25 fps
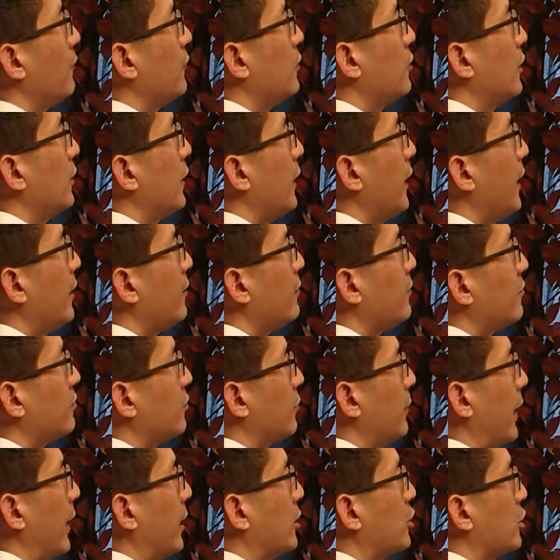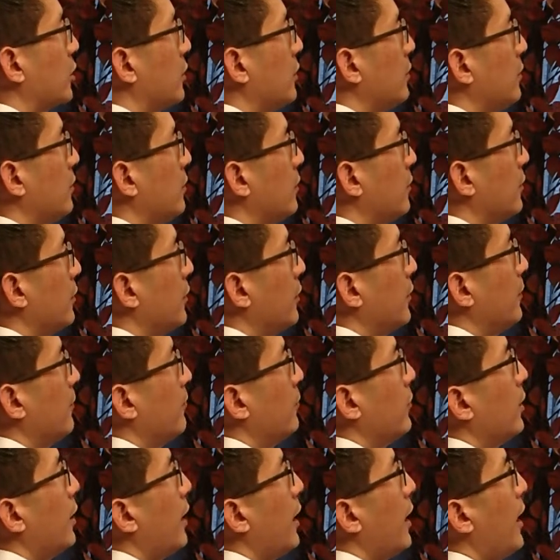in the x direction
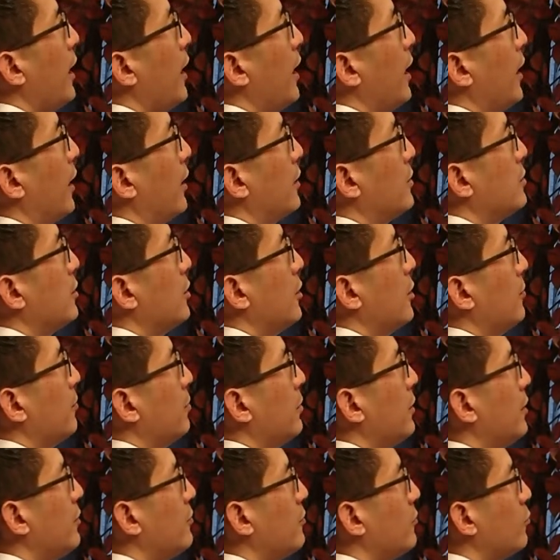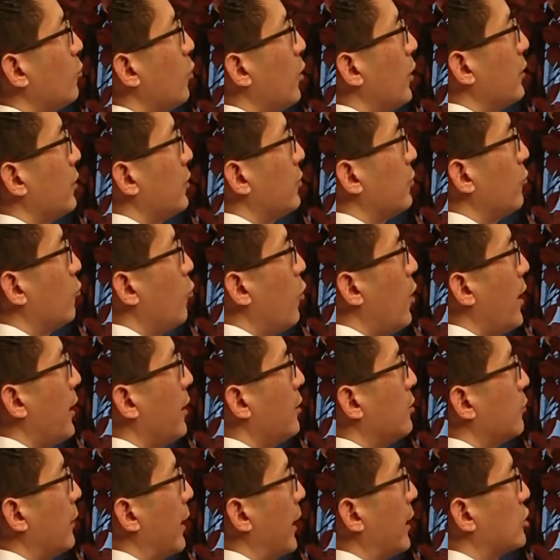and +1 in the y
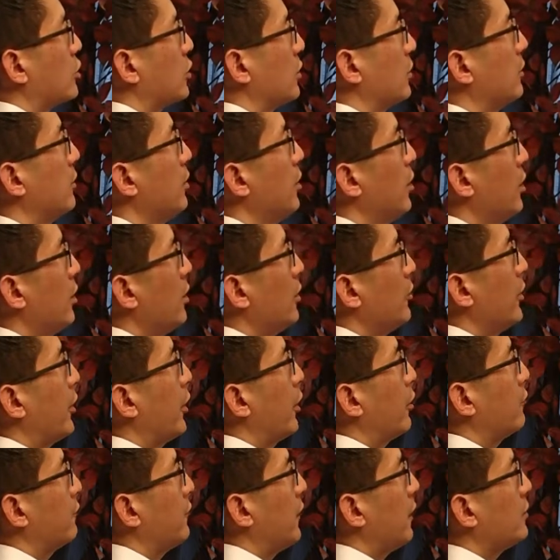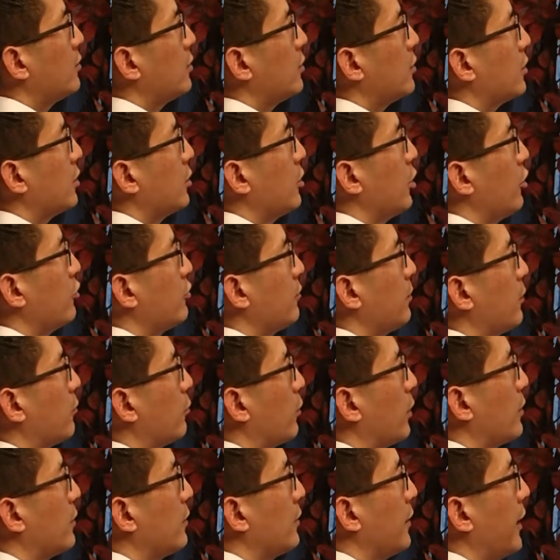direction, that our vector can also be
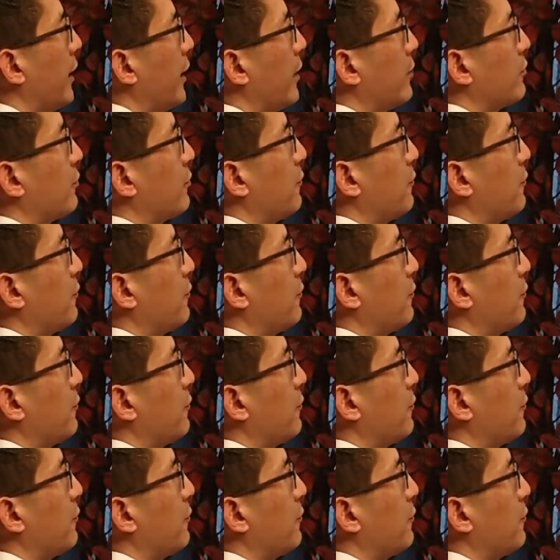written as